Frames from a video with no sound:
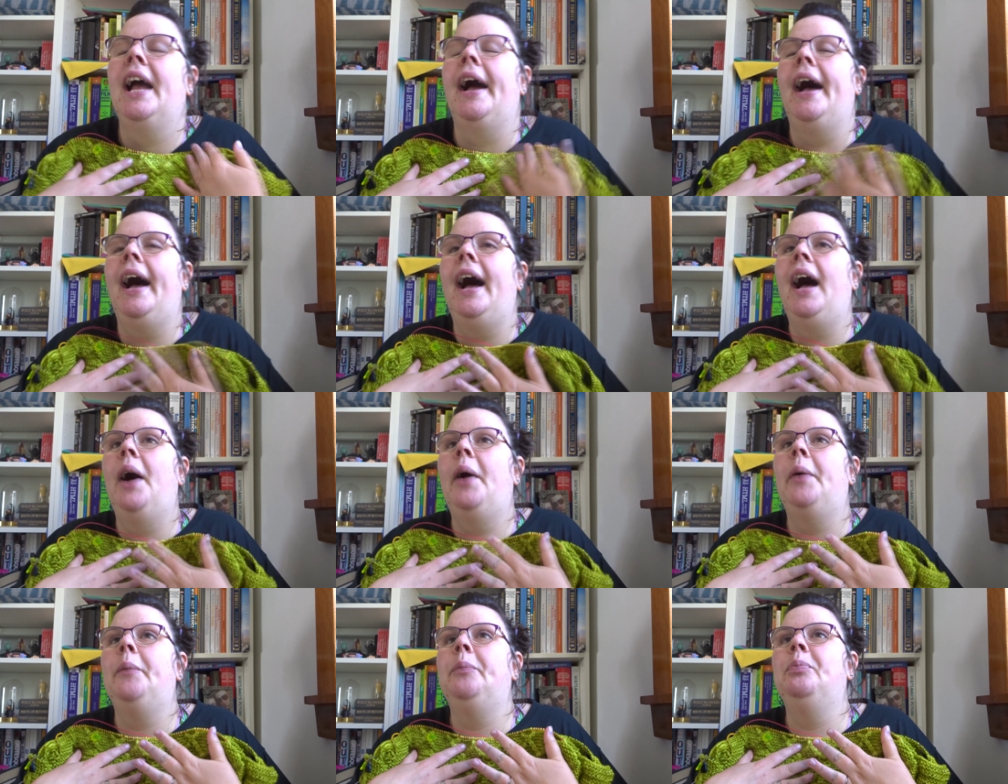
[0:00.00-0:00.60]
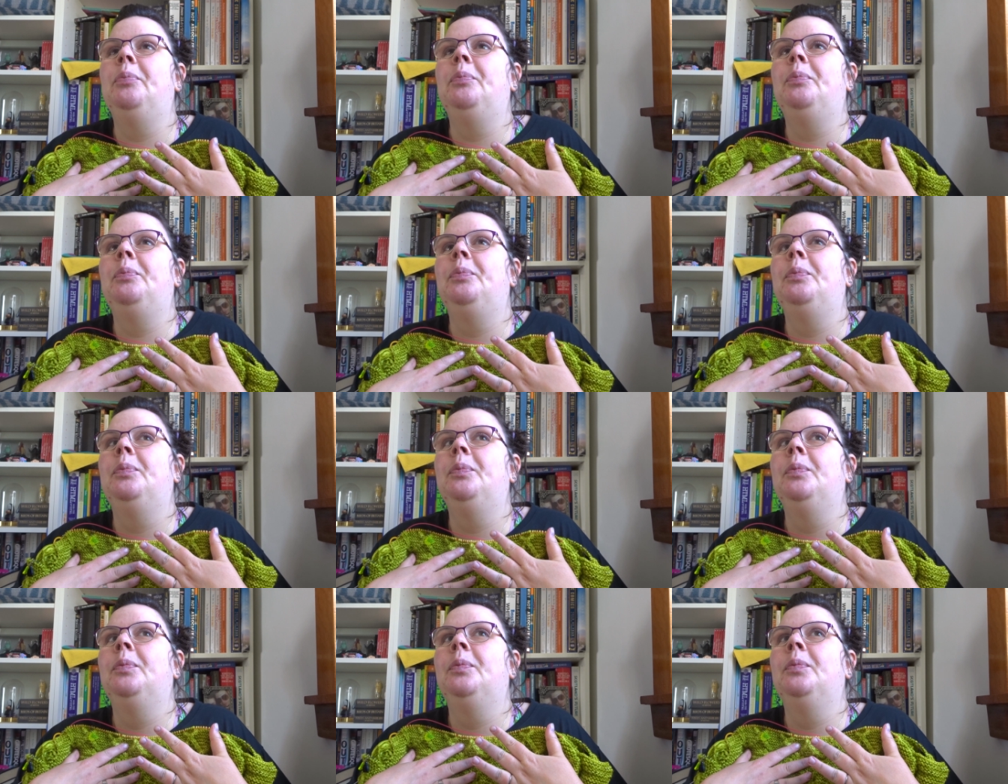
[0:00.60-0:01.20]
I
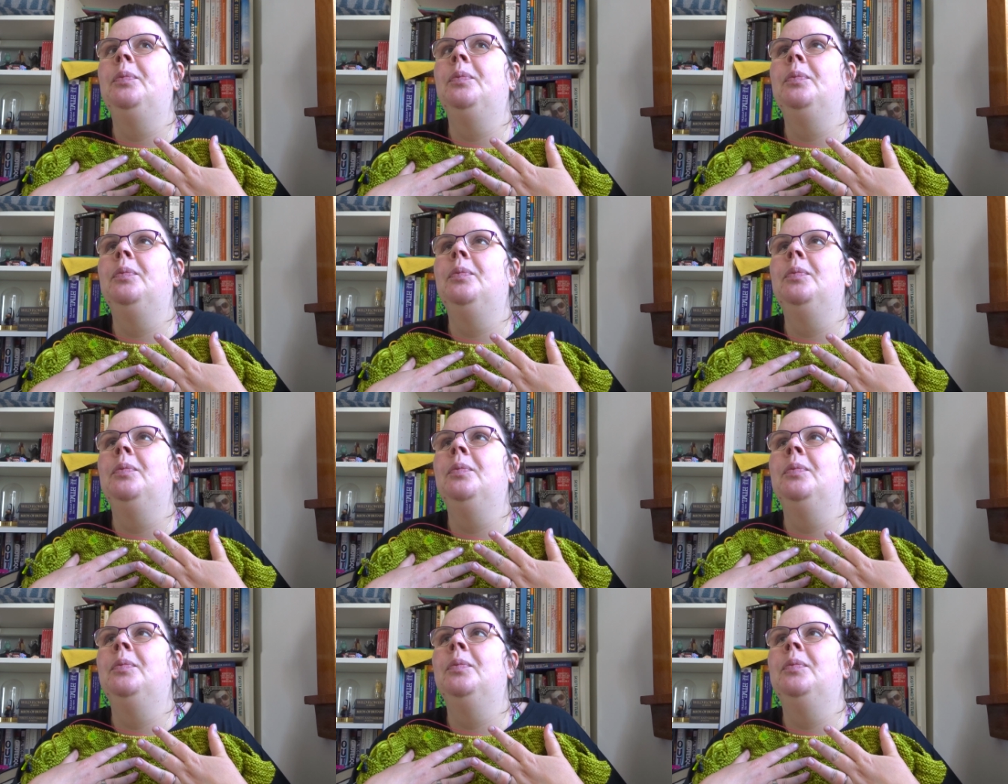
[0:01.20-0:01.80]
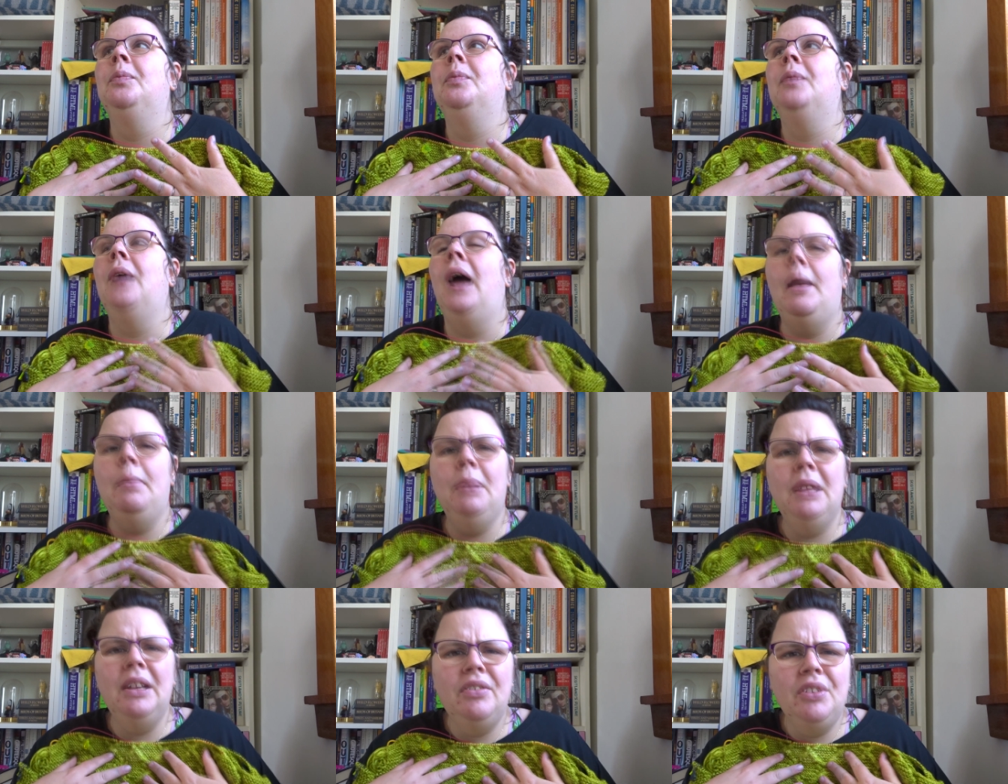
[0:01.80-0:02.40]

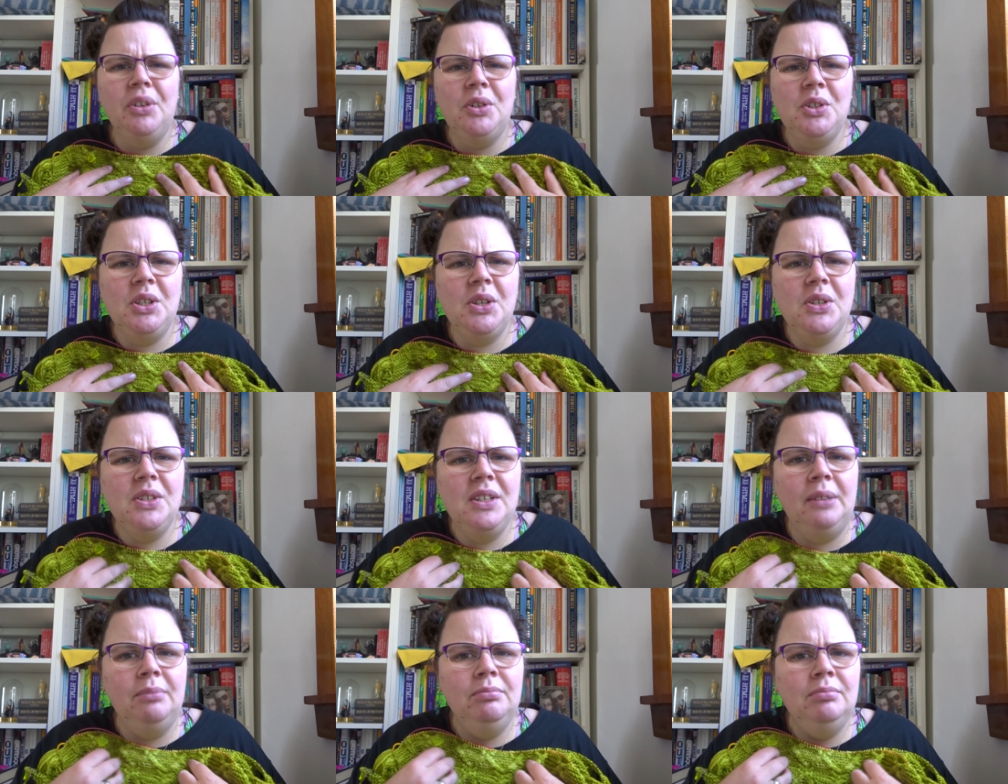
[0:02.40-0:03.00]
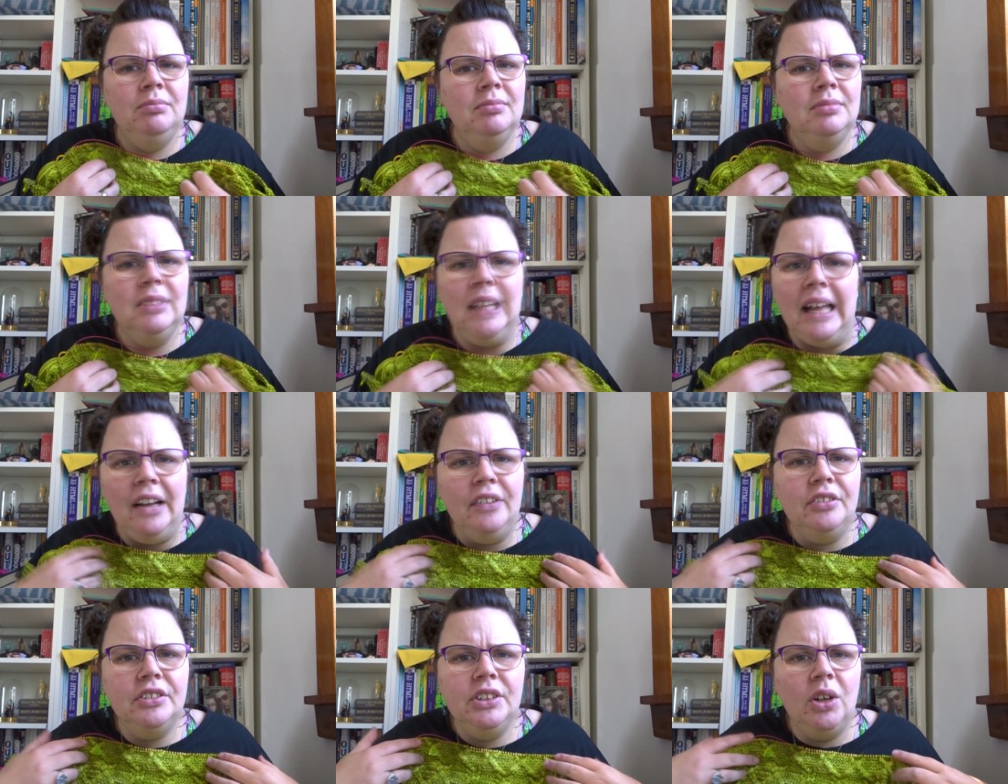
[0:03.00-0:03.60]
believe there's still some
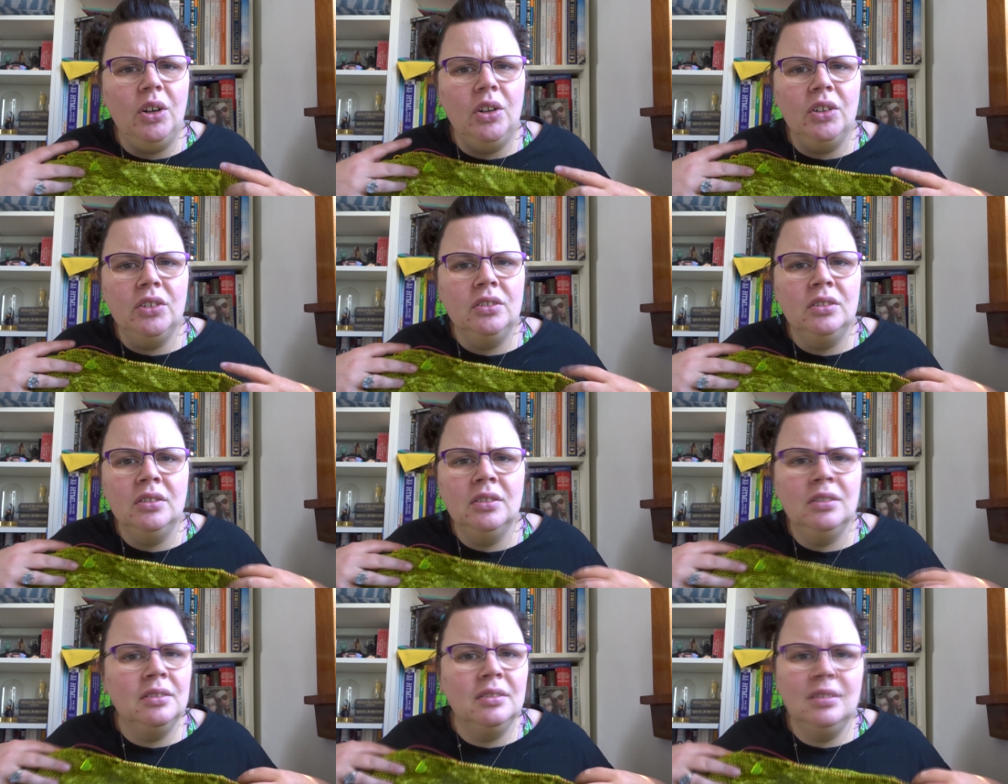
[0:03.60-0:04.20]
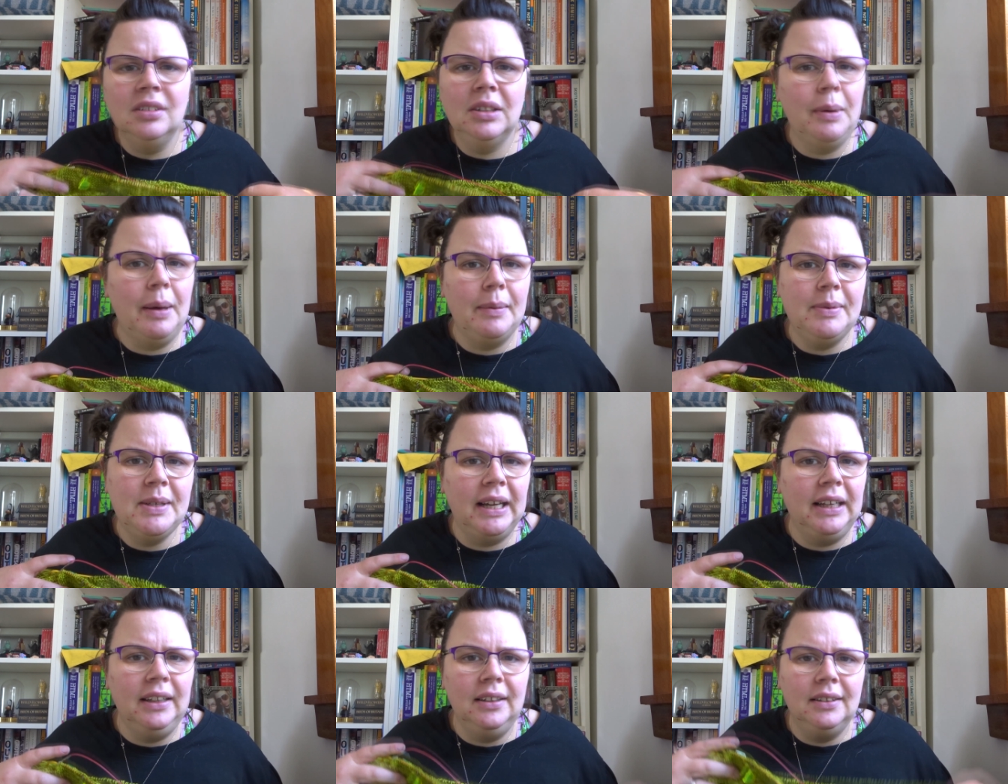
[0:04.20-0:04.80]
left on the
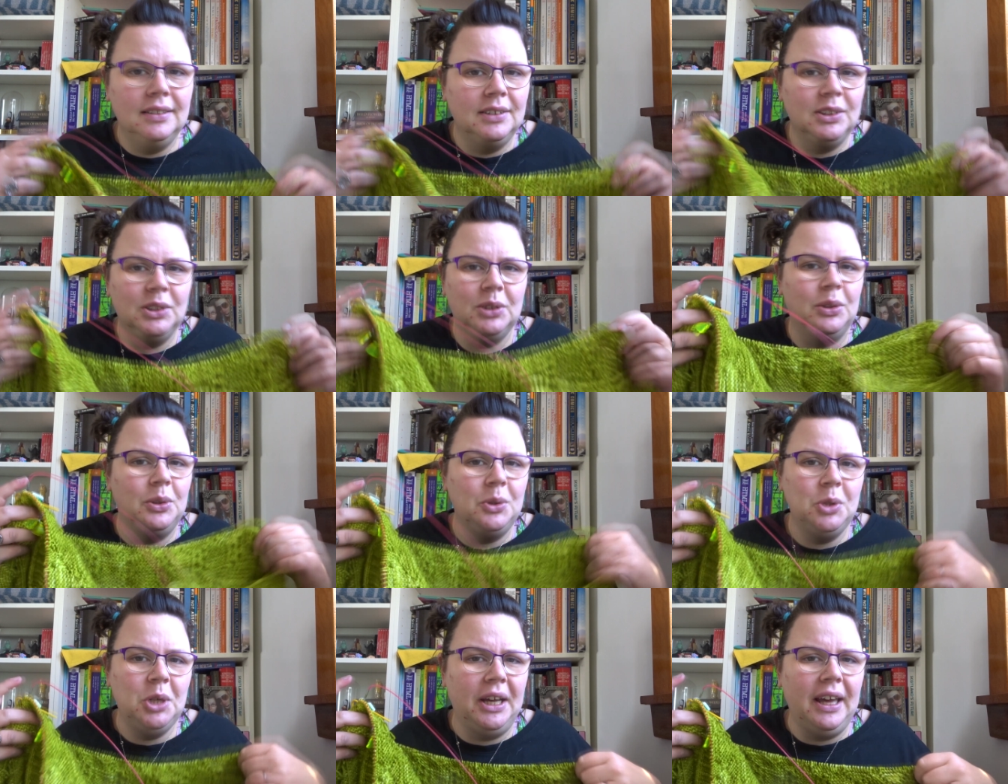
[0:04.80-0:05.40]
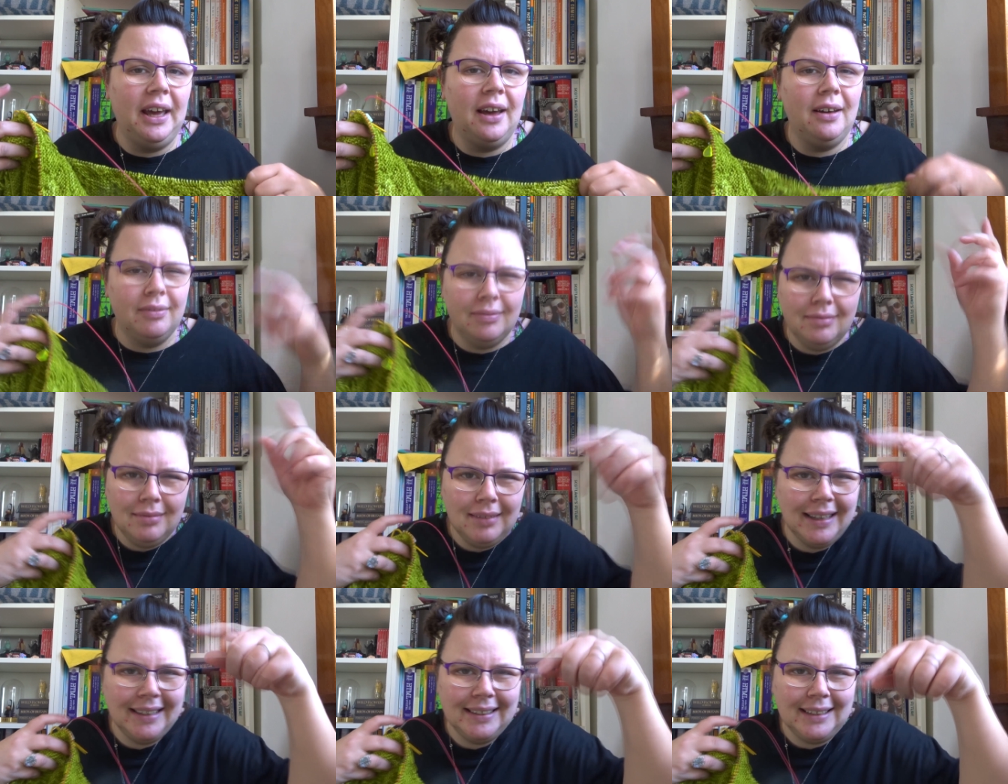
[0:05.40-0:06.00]
website, so go check it
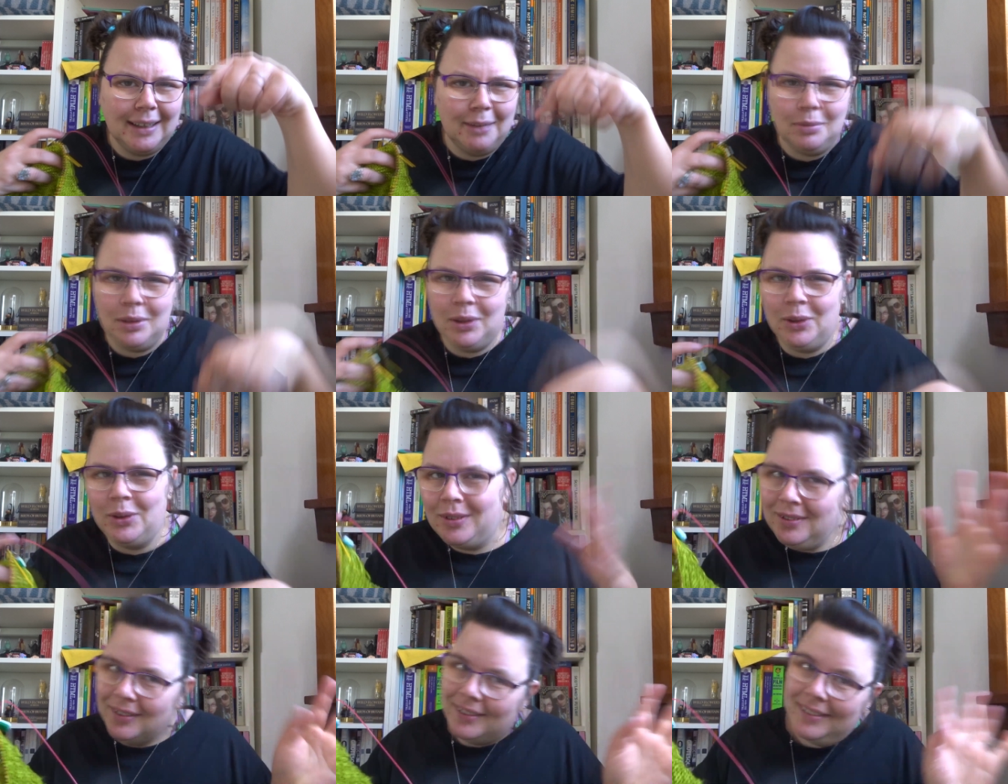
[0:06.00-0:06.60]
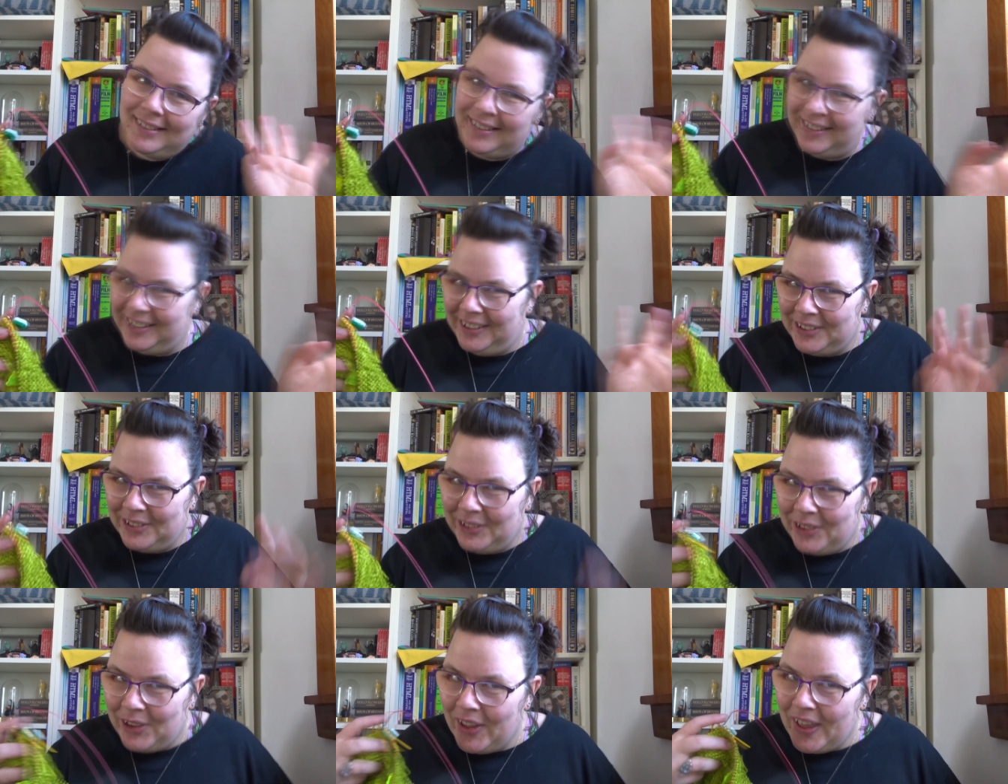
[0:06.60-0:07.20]
out. Link down below, you
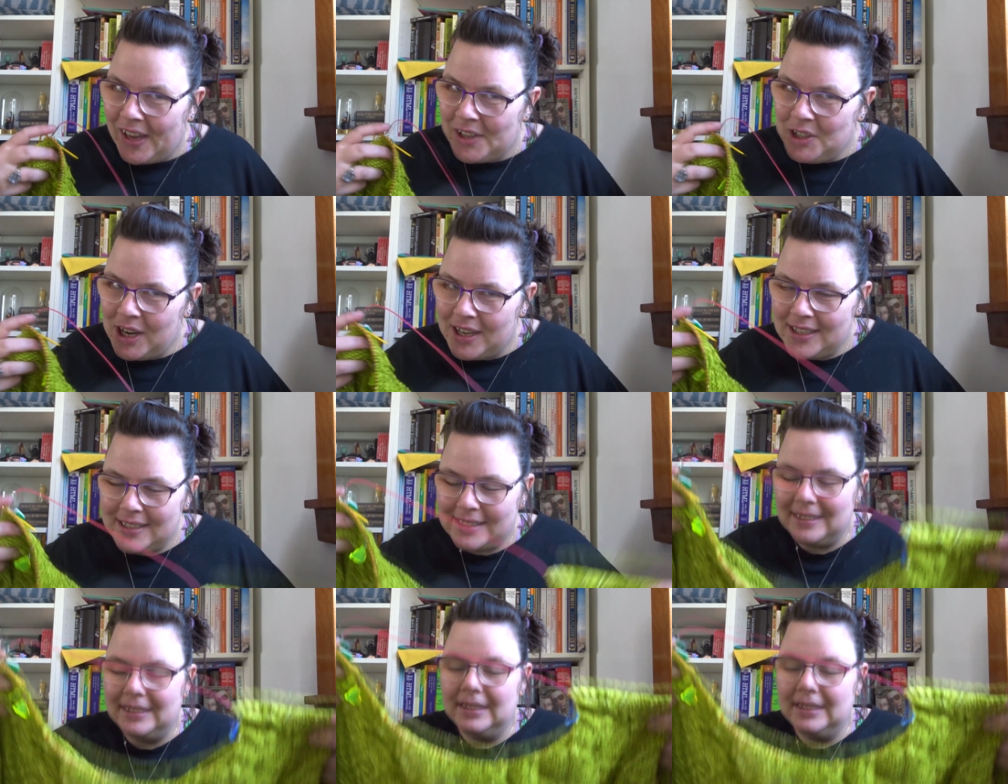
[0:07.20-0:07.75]
know, all that jazz.